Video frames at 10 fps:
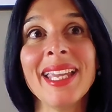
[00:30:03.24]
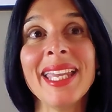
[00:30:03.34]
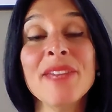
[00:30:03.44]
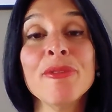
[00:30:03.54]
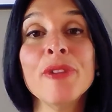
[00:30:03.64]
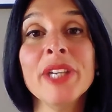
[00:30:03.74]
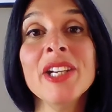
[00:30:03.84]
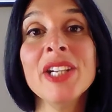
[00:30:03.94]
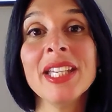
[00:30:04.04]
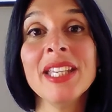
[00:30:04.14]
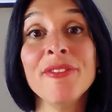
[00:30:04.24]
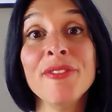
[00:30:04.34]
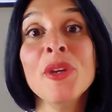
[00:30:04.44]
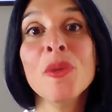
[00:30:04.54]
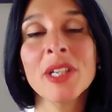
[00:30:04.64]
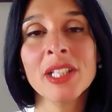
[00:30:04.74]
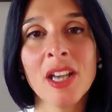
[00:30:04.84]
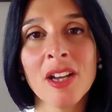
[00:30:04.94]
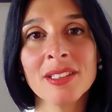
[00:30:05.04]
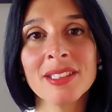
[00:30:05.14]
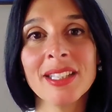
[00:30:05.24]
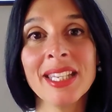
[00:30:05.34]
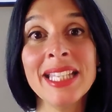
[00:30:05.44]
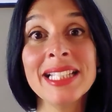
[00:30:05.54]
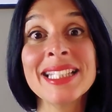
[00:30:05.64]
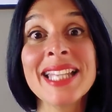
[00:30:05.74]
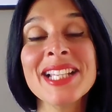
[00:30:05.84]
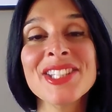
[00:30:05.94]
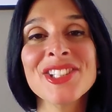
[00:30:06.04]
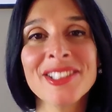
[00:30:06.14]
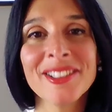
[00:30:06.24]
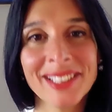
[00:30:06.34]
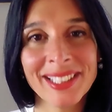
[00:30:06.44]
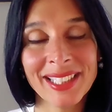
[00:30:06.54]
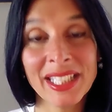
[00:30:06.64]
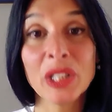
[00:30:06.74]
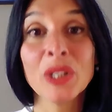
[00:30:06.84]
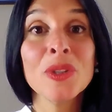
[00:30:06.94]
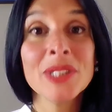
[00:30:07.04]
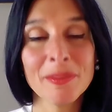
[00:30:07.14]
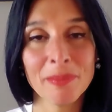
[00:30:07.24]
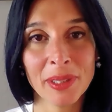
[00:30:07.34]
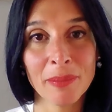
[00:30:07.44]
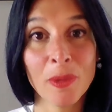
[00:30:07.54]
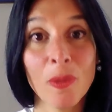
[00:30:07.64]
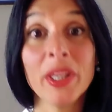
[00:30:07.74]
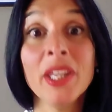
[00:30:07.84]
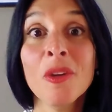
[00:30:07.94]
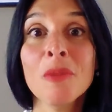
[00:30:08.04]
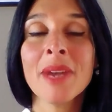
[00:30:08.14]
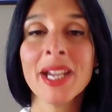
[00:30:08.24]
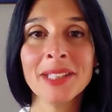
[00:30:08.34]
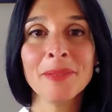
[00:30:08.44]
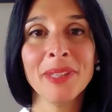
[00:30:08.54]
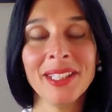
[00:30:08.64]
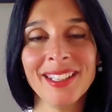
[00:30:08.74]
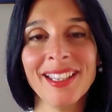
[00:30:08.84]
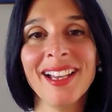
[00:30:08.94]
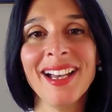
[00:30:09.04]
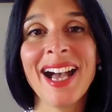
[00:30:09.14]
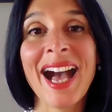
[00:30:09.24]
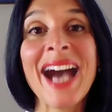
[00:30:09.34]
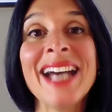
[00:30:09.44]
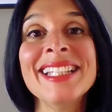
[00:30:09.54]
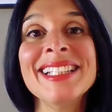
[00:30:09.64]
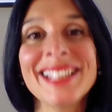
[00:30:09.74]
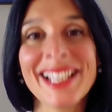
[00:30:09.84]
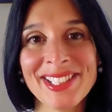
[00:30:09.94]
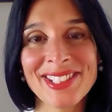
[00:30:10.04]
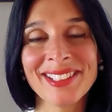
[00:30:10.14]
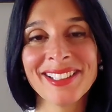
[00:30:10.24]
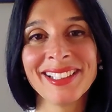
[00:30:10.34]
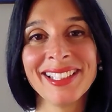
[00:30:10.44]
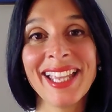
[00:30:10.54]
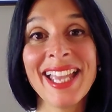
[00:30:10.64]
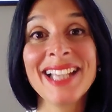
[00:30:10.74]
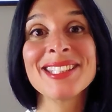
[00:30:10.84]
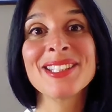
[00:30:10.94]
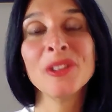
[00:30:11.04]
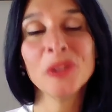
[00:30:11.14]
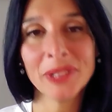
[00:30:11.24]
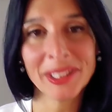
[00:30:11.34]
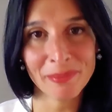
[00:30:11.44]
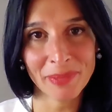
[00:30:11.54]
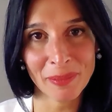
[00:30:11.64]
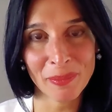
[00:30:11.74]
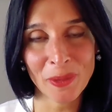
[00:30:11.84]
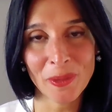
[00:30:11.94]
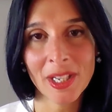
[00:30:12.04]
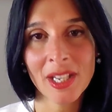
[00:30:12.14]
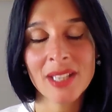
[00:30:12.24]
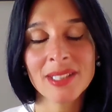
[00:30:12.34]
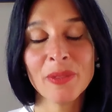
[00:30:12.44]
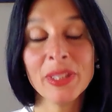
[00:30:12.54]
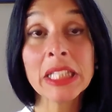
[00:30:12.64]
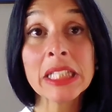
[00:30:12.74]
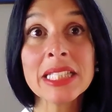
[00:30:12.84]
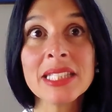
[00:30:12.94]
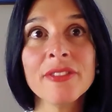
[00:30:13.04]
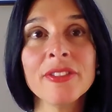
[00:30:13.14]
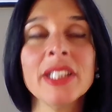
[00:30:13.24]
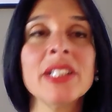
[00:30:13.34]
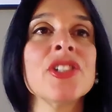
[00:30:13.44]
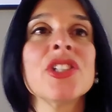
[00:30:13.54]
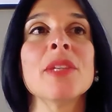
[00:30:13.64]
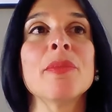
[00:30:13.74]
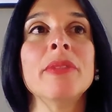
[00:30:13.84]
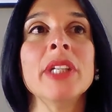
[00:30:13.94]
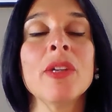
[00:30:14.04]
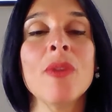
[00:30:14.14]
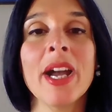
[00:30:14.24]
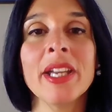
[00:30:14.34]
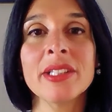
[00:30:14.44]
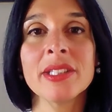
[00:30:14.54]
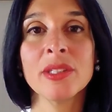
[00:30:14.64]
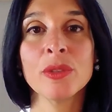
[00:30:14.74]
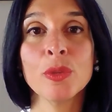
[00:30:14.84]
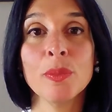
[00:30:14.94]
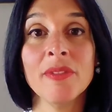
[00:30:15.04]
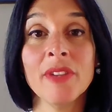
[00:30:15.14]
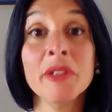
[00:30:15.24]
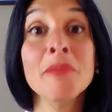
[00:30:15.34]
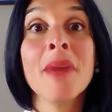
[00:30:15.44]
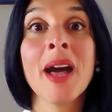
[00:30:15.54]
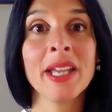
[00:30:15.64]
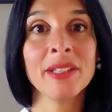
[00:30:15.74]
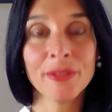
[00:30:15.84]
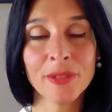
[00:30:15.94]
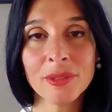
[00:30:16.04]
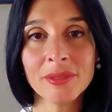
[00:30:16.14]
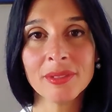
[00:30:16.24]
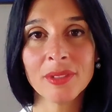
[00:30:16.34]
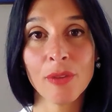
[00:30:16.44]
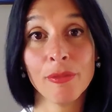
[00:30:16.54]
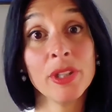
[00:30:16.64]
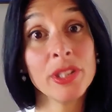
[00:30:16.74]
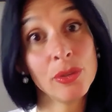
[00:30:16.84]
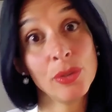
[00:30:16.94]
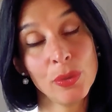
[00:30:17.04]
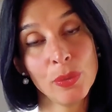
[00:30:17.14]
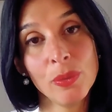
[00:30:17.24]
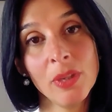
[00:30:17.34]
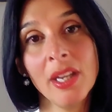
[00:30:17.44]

if you are not intentionally including people, you might be unintentionally excluding people. So inclusive leadership requires you to be very mindful of what you do